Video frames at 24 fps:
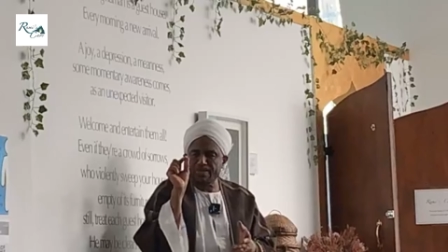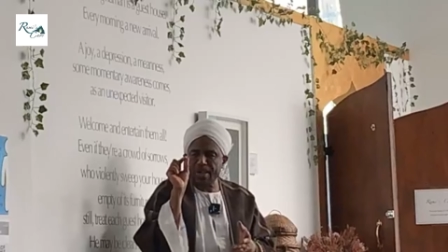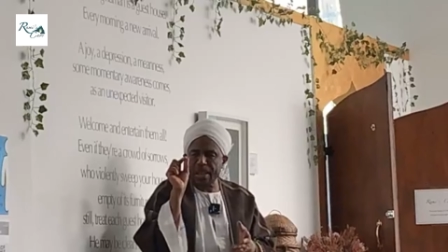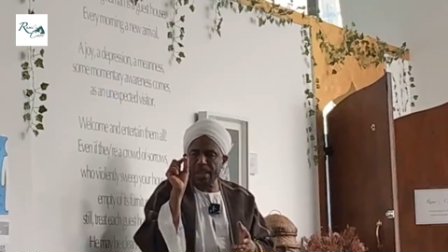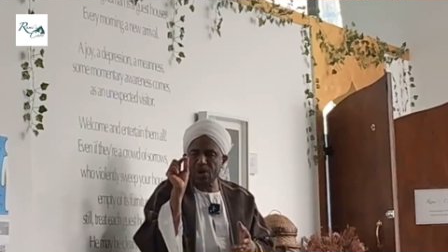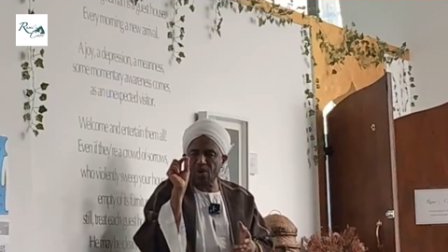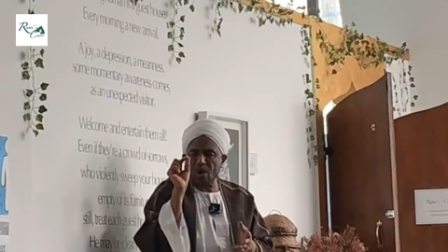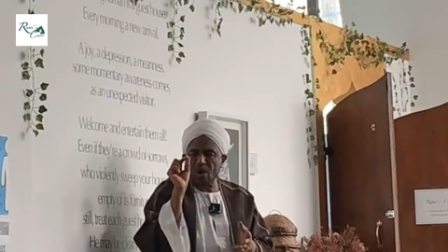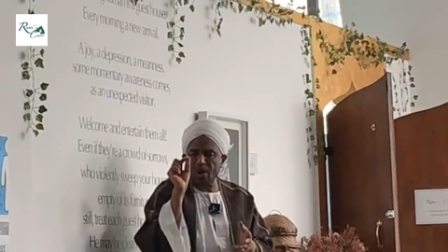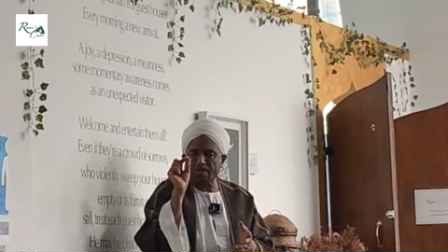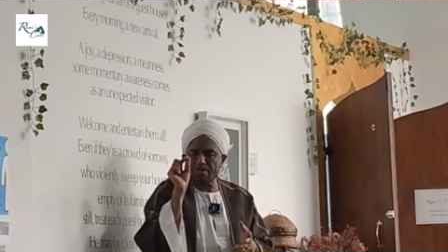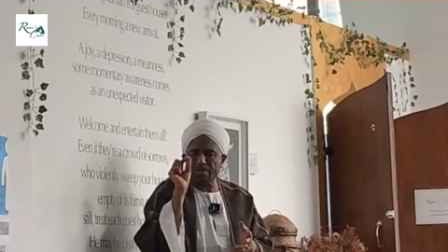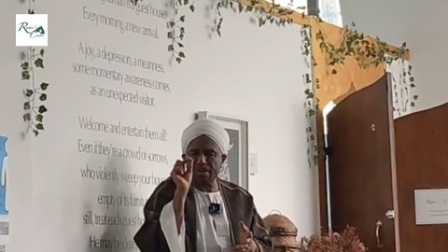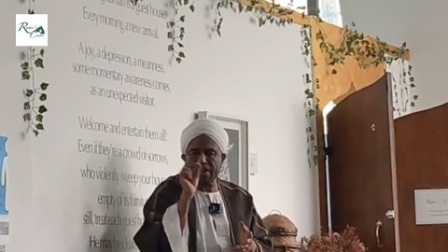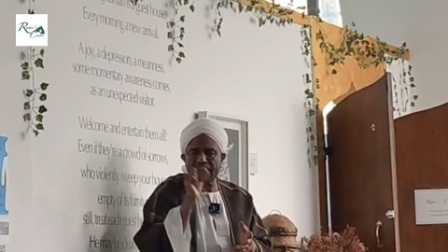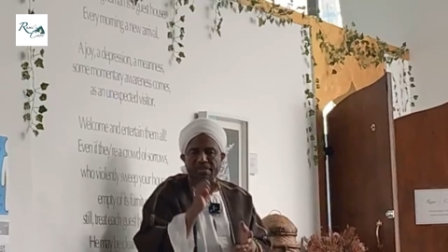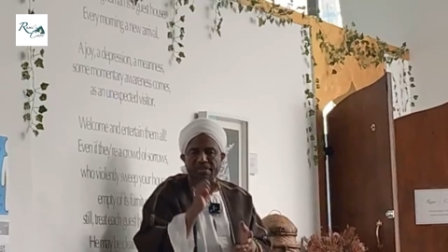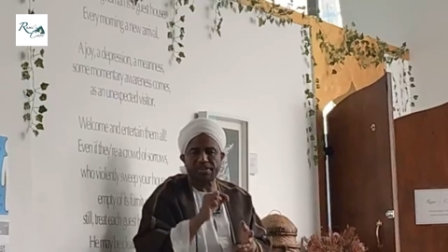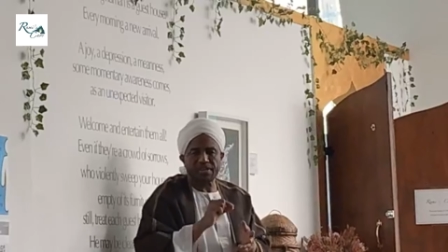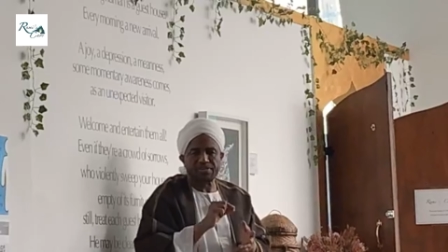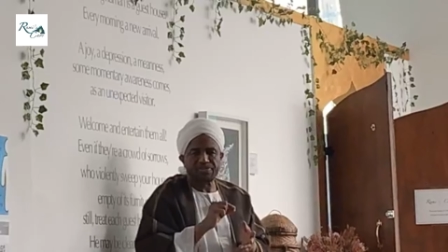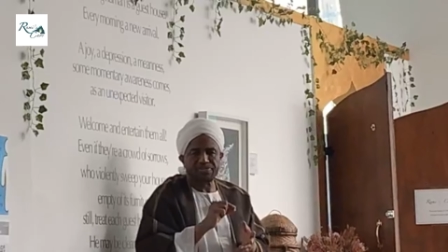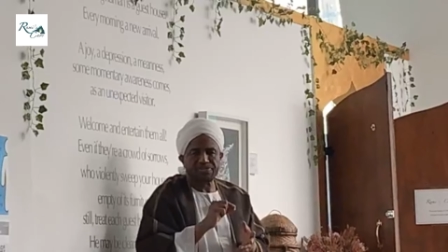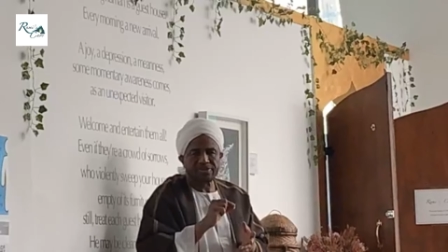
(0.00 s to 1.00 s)
make you a
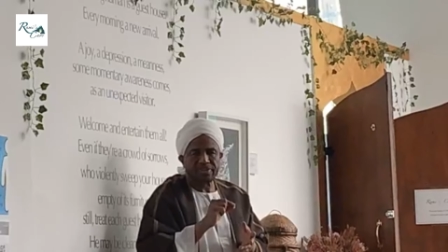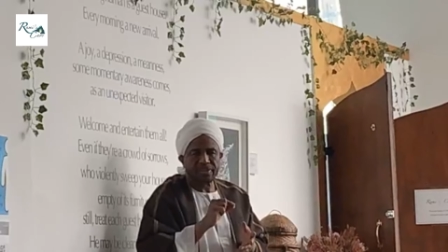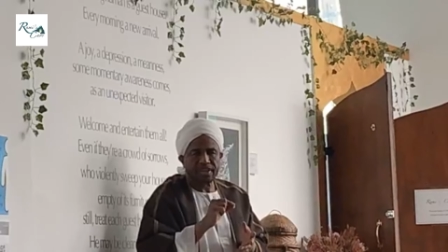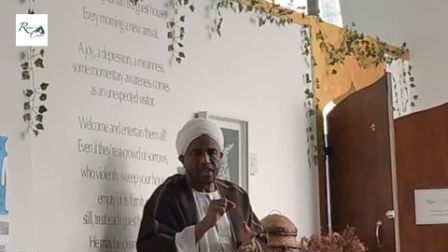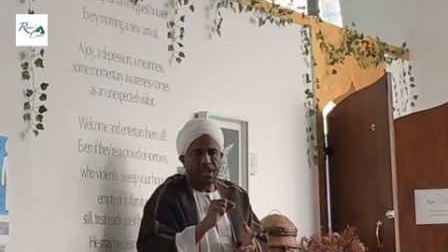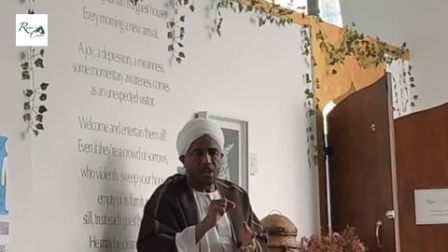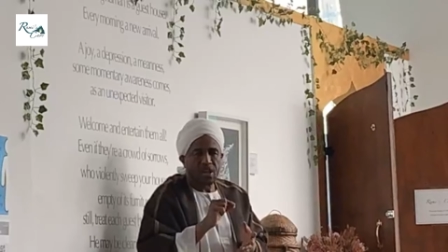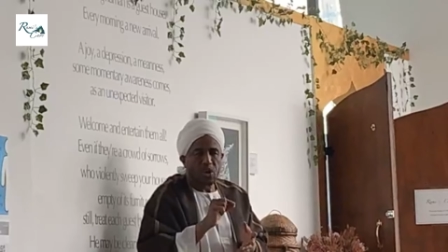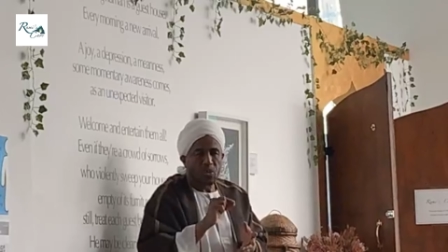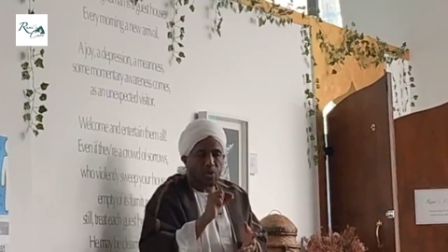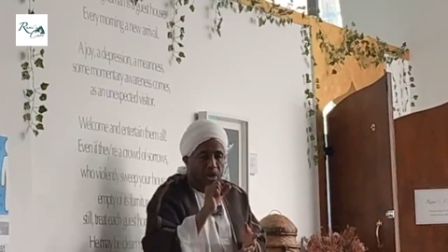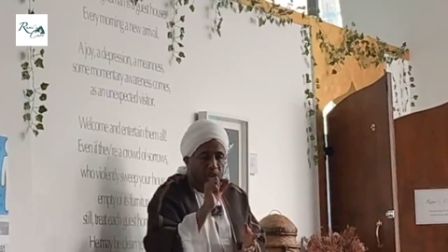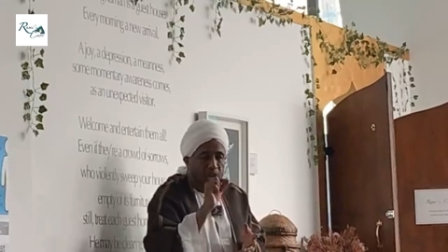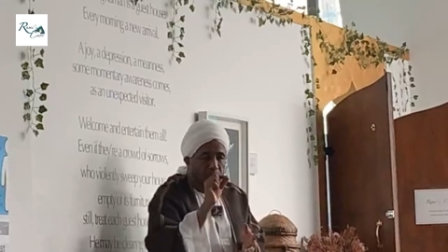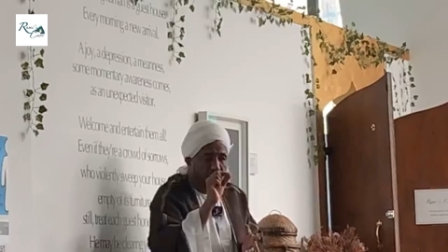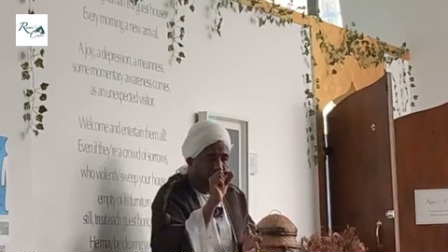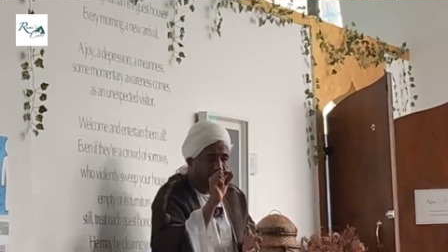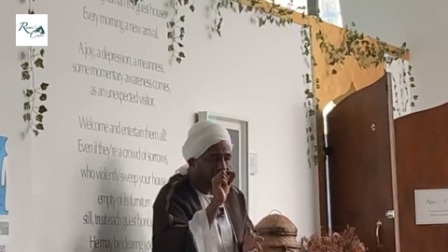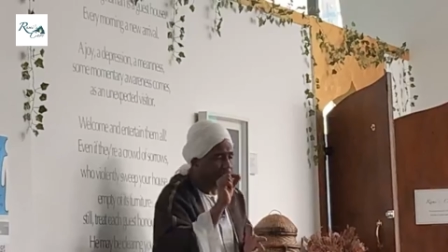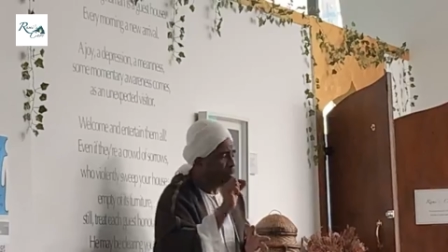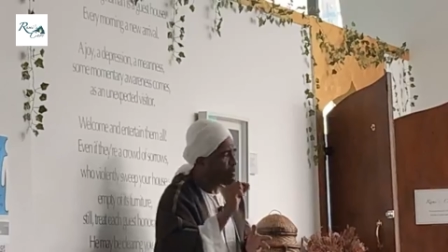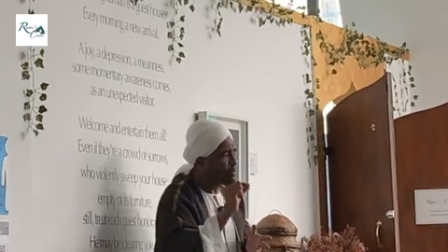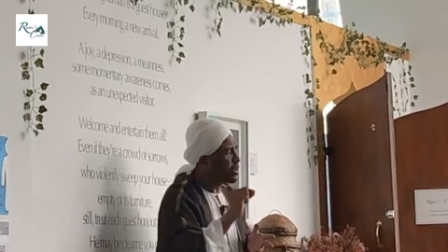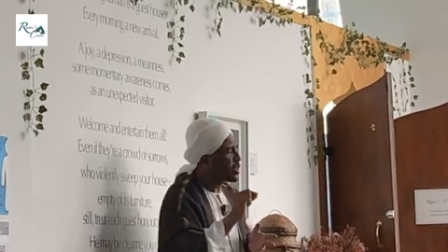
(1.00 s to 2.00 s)
believer. When you
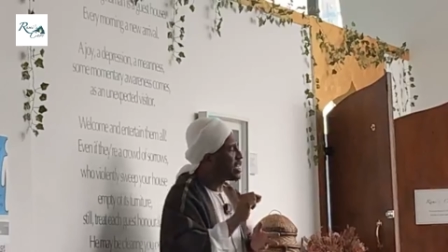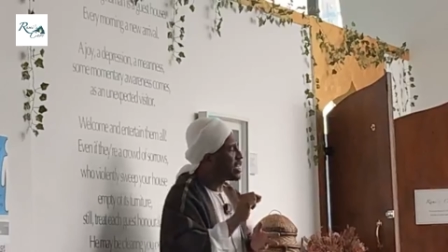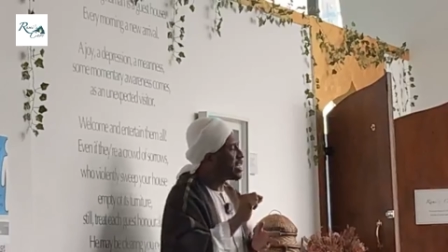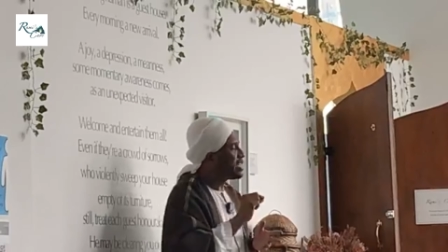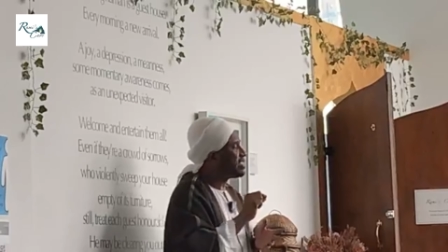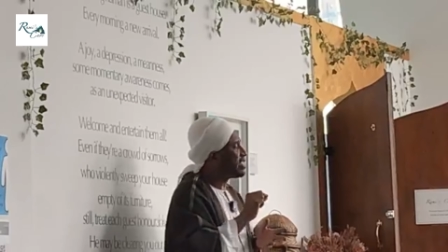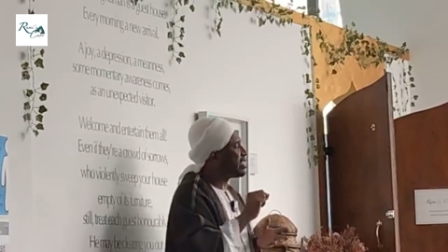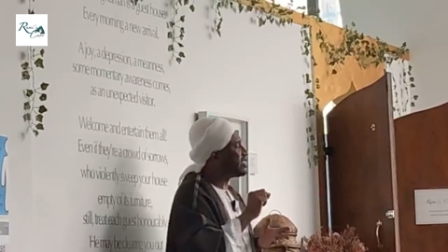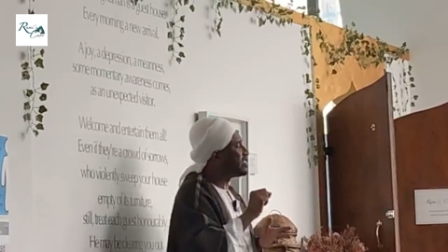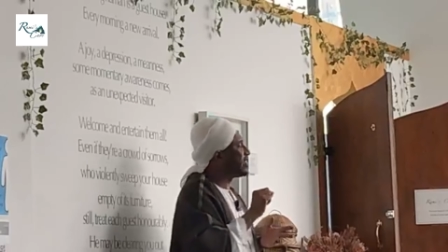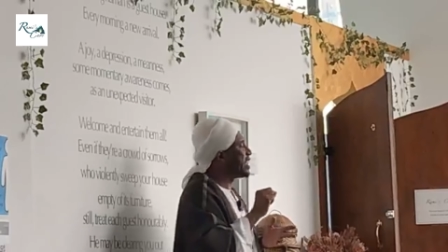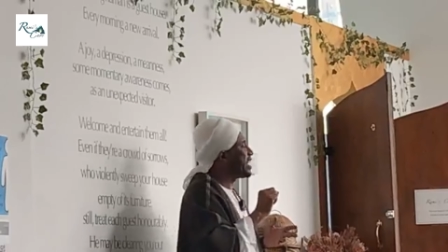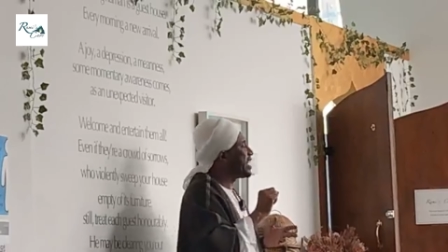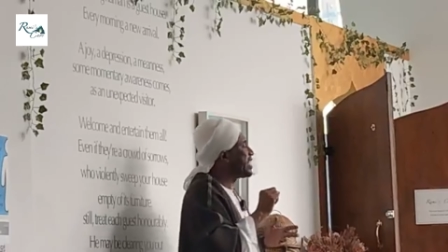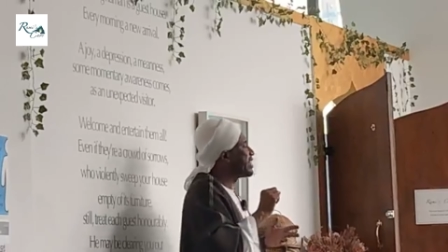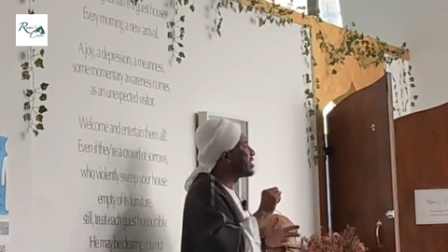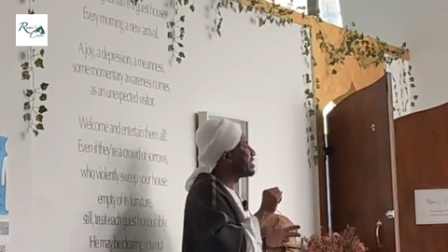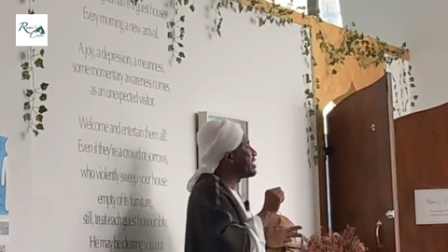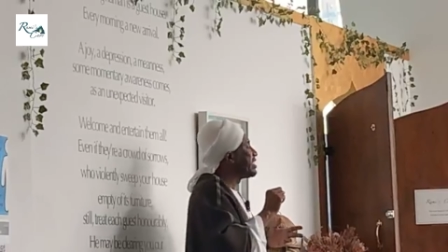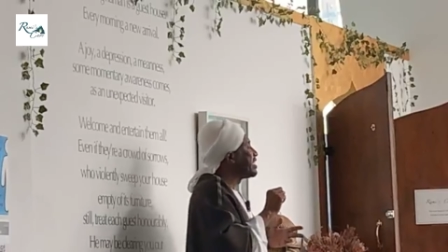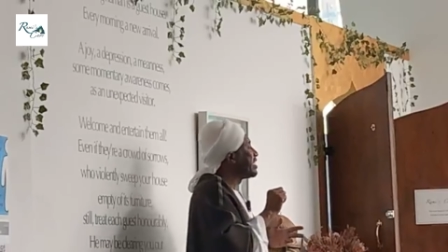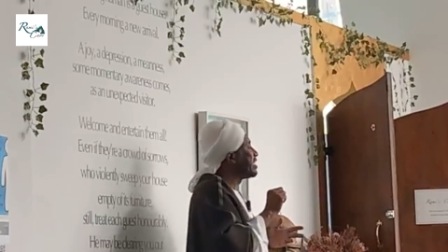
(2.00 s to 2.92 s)
see somebody in the street